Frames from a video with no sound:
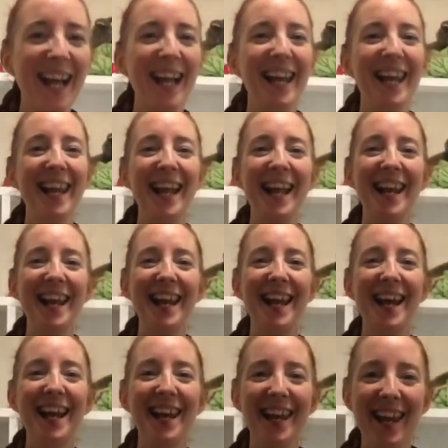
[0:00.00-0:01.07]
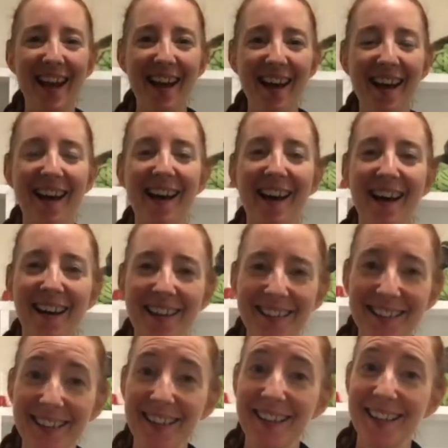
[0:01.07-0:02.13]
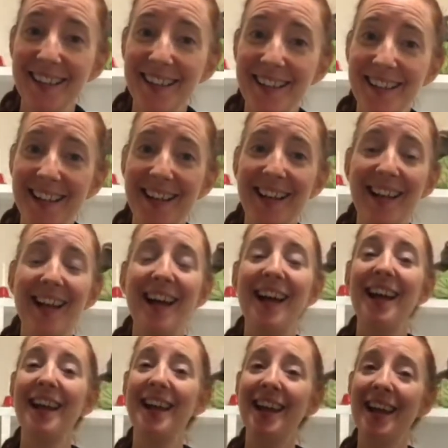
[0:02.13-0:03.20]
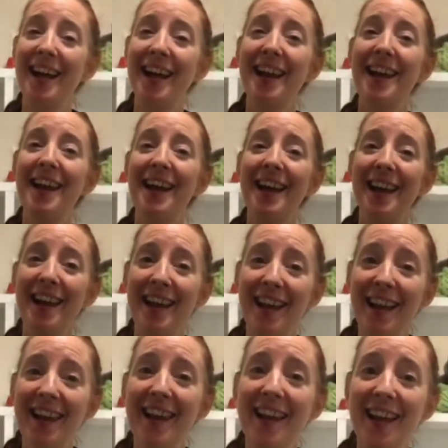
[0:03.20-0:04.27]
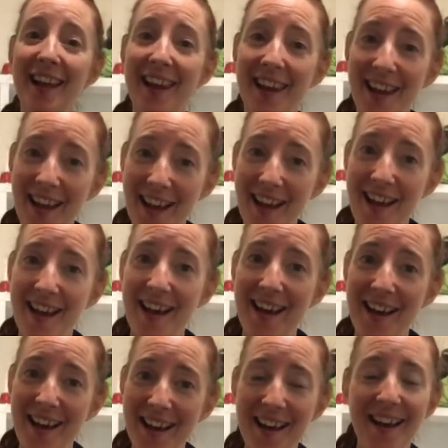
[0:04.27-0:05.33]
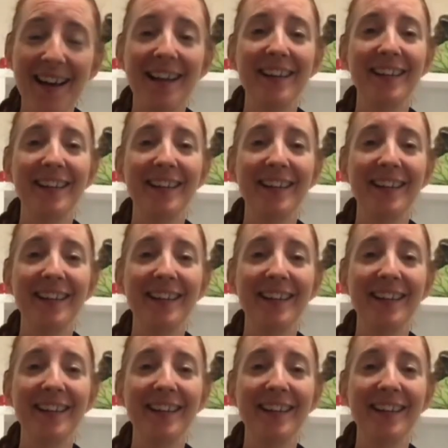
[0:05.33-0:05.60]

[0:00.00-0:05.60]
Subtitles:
La la la, la la la la la.